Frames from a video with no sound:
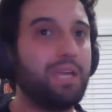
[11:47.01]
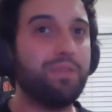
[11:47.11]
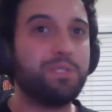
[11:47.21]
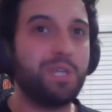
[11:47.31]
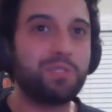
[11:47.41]

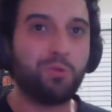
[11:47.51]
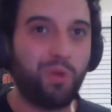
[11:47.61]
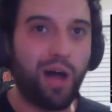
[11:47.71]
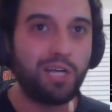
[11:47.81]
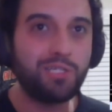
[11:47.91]
If it's just a
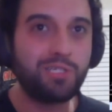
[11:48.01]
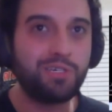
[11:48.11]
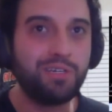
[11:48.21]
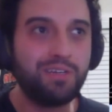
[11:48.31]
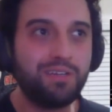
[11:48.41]

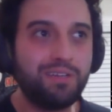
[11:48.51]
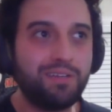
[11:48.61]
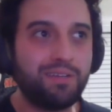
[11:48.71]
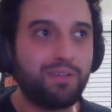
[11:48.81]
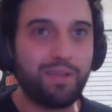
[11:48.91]
wash,
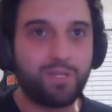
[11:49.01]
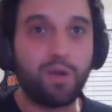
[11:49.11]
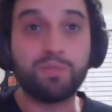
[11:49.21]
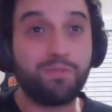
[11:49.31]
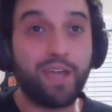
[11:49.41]
in
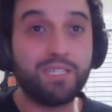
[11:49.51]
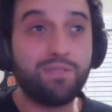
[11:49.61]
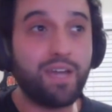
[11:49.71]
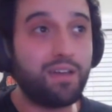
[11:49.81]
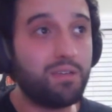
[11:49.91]
terms of
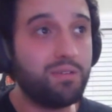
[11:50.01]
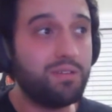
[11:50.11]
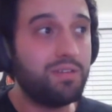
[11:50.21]
fantasy value,